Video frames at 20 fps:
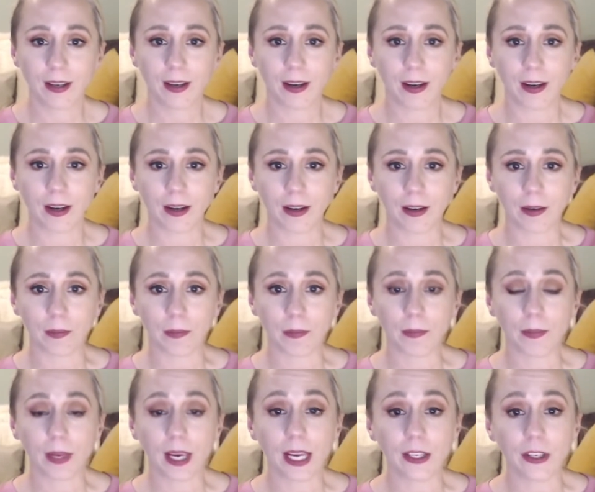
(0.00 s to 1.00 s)

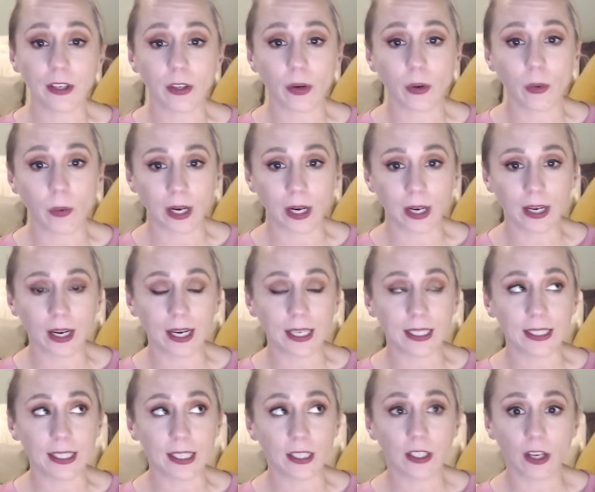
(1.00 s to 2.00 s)
And you know what? I
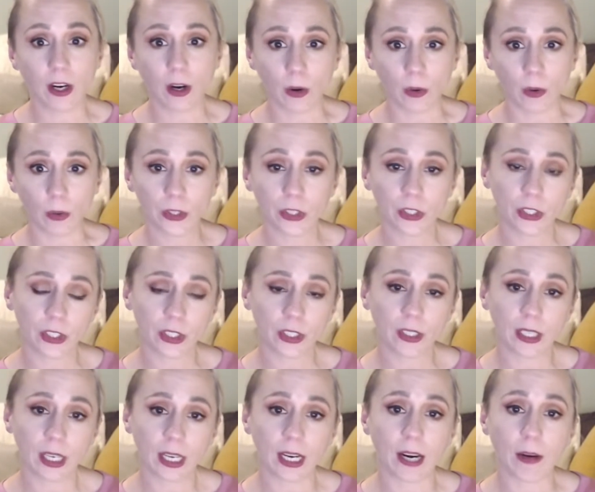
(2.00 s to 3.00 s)
did coach,
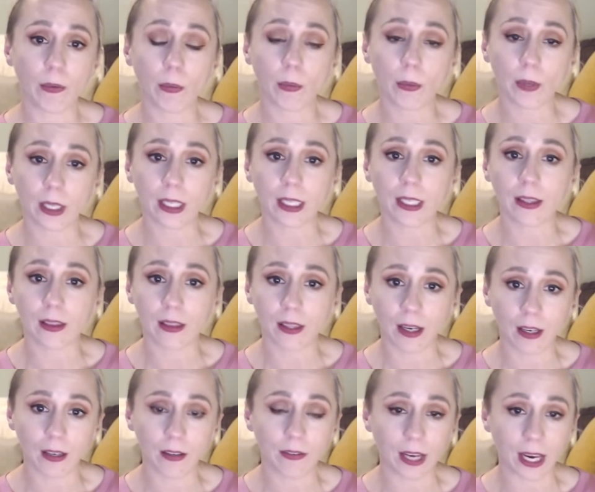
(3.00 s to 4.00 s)
and I really
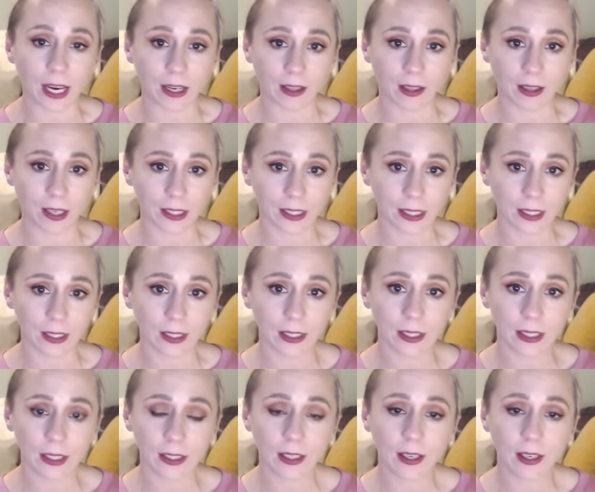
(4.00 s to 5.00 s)
love
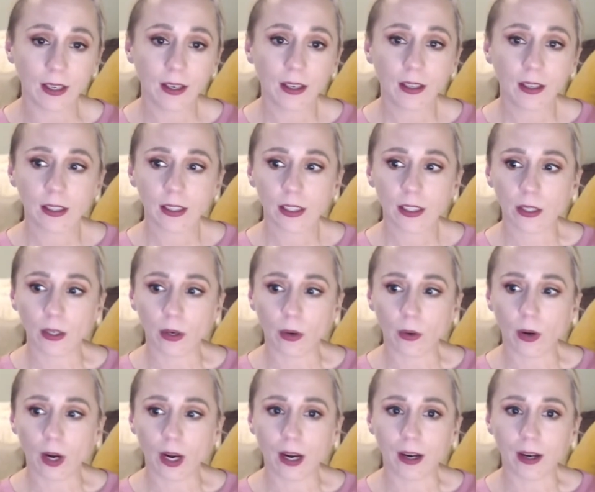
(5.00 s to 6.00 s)
adolescents. So
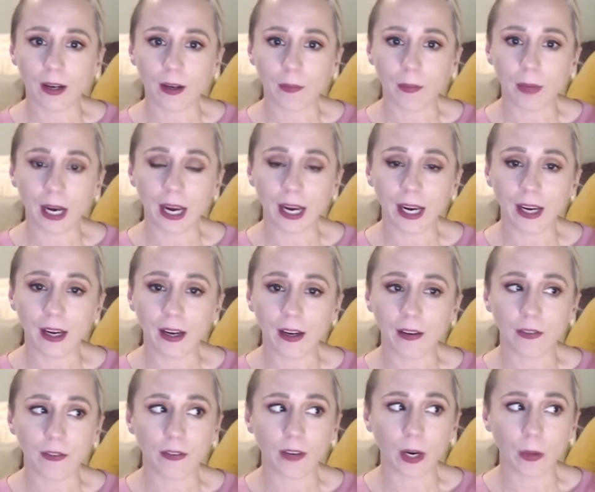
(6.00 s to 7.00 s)

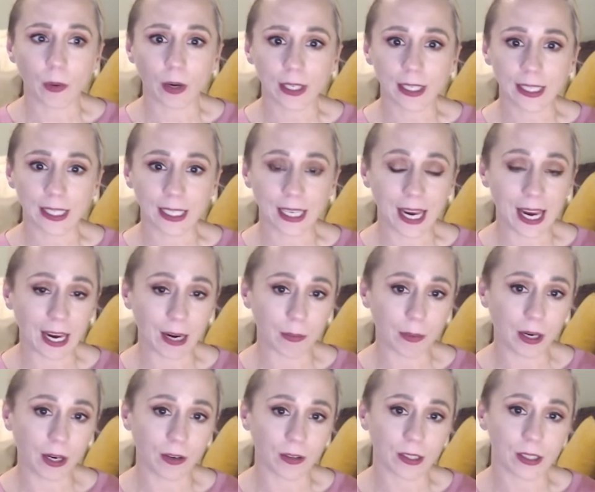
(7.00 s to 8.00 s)
I worked as a camp
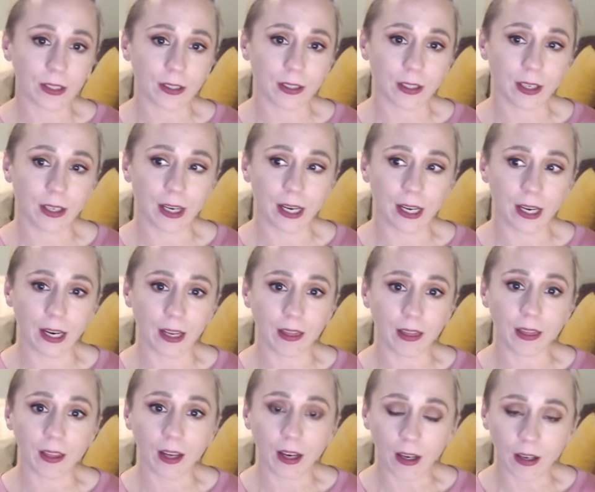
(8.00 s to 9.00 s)
counselor, and I
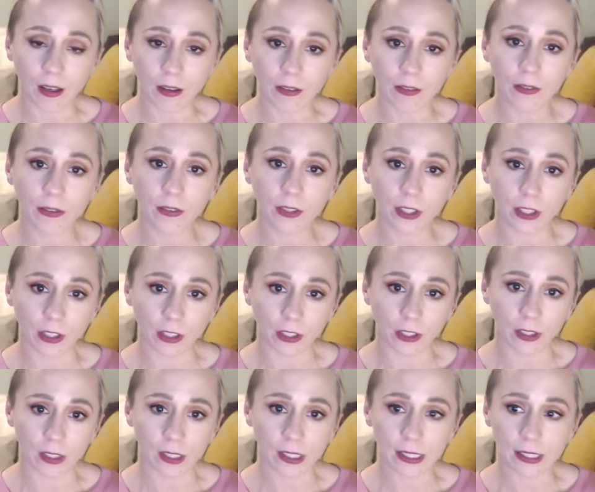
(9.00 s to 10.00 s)
love
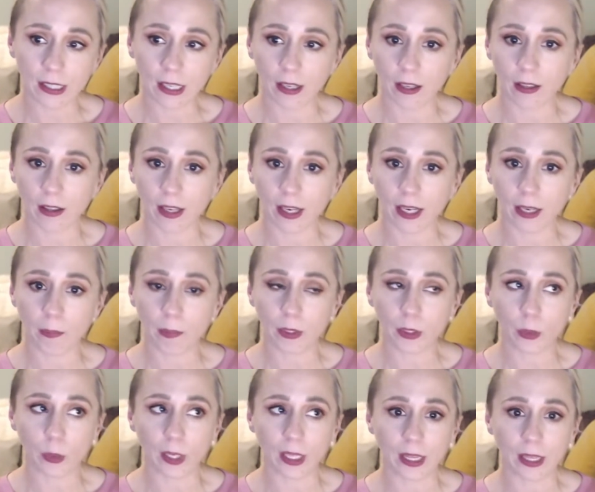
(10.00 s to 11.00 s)
girls that are like
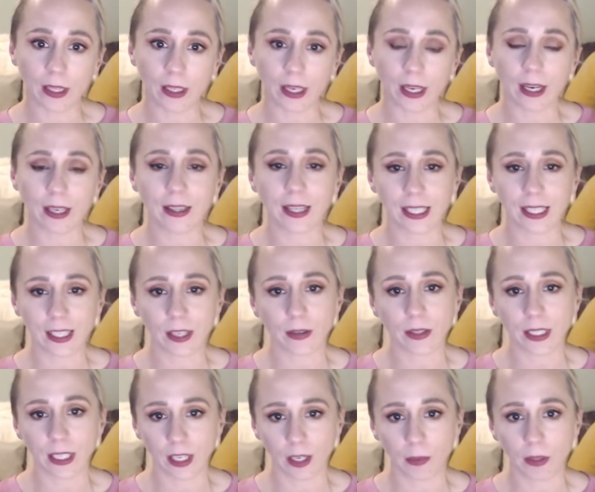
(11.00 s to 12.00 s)
between, and that sounds
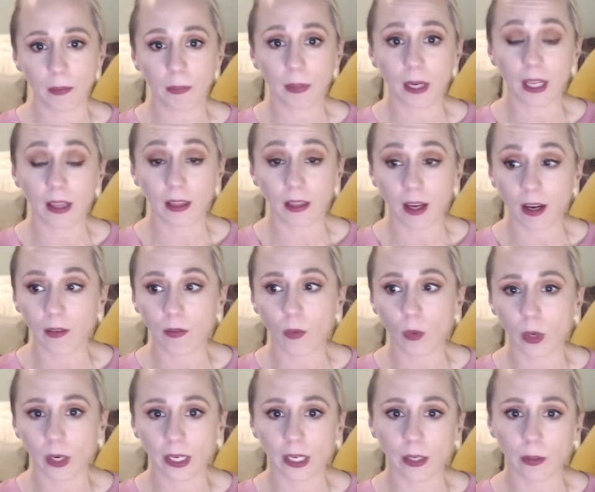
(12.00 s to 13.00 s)
terrible, but I love
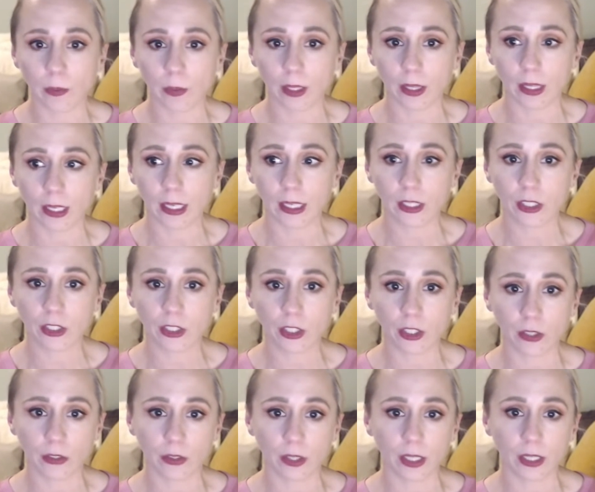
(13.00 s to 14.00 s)
working with like
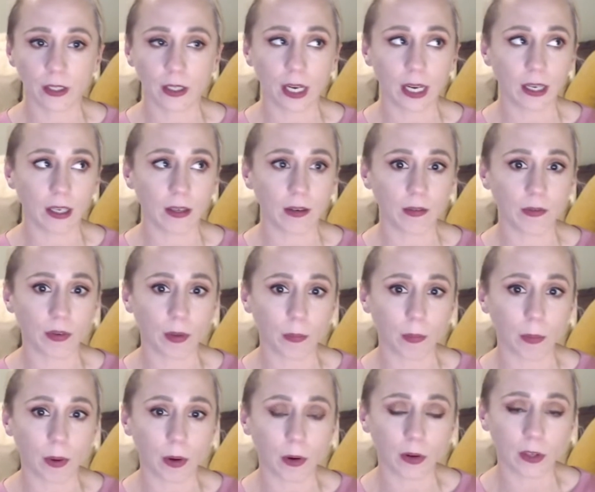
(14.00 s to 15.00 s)
children and from
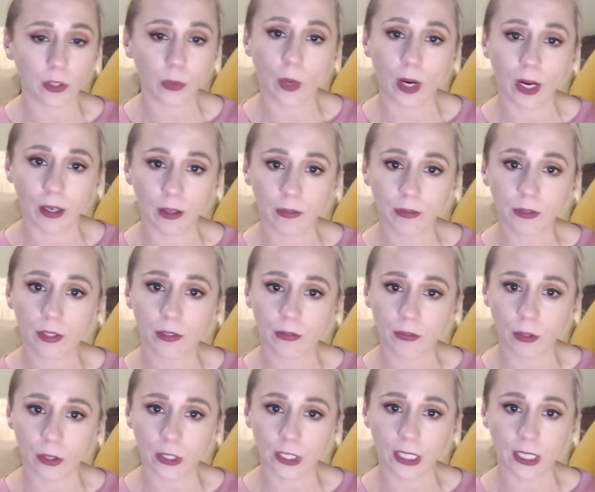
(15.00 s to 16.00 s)
about 12 to
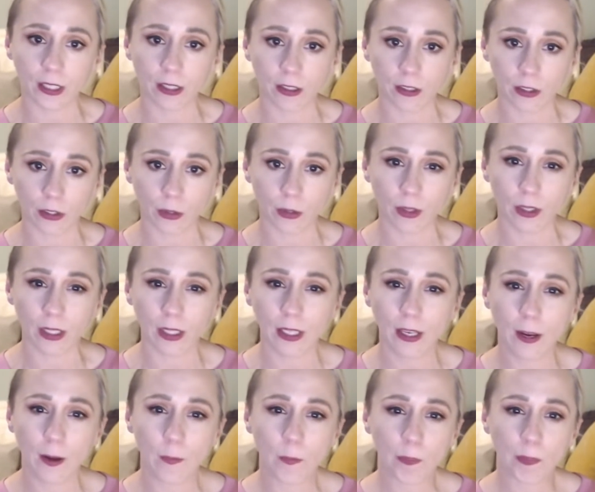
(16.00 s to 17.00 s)
14 years old.
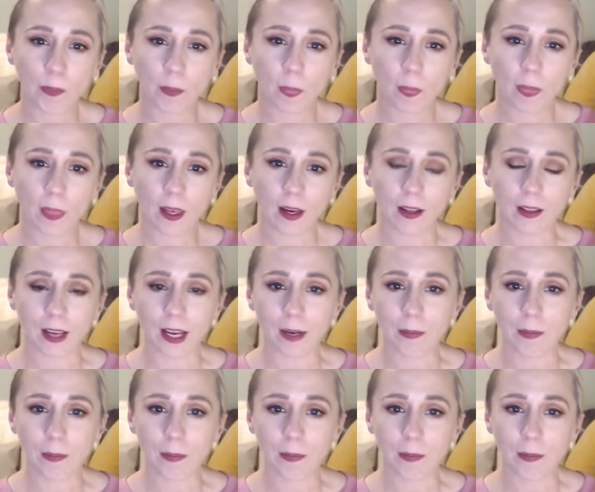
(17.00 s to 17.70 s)
A lot of